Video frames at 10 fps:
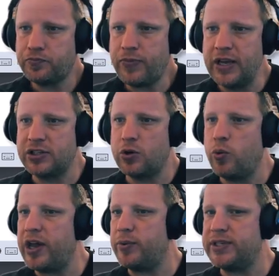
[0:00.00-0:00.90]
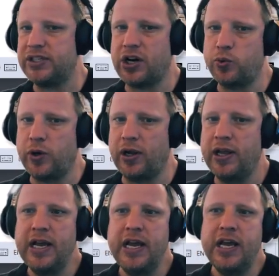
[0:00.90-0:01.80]
So where do we start? Well,
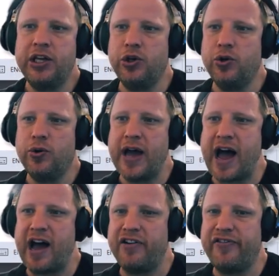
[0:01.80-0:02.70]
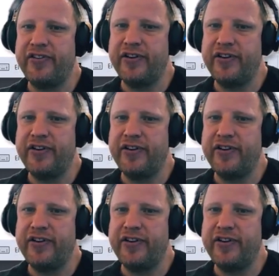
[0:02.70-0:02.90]
you have